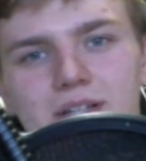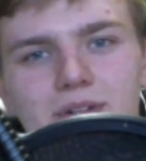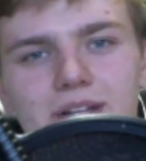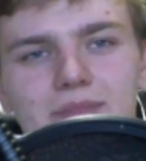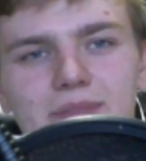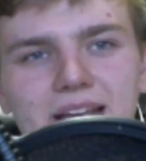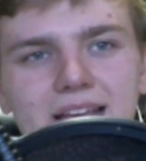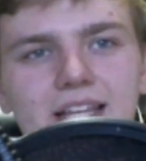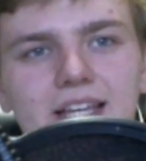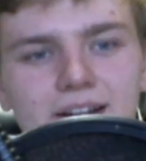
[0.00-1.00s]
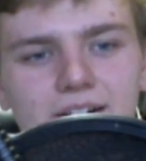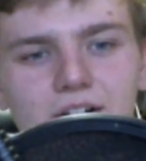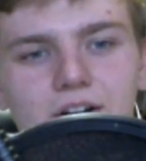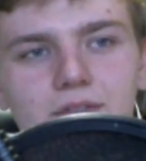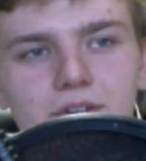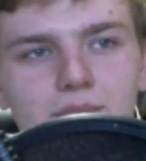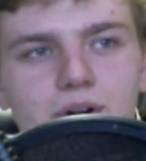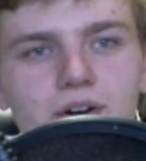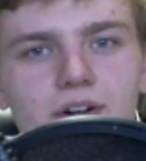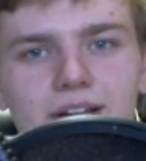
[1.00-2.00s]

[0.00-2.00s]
I mean like taking care of your barn.